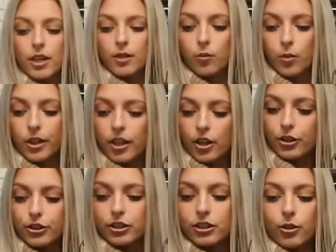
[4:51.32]
and we
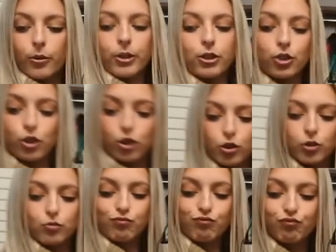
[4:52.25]
are just going
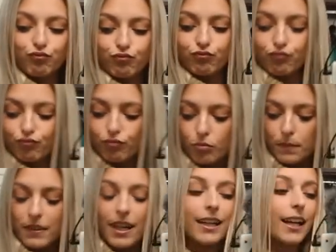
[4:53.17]
to
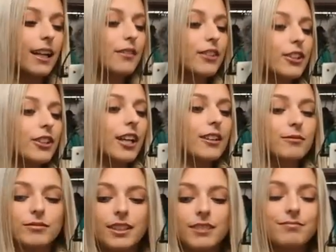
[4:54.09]
kind of figure it
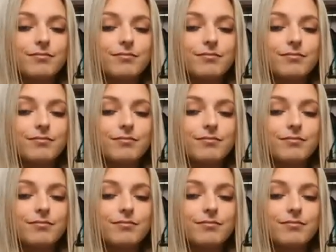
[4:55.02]
out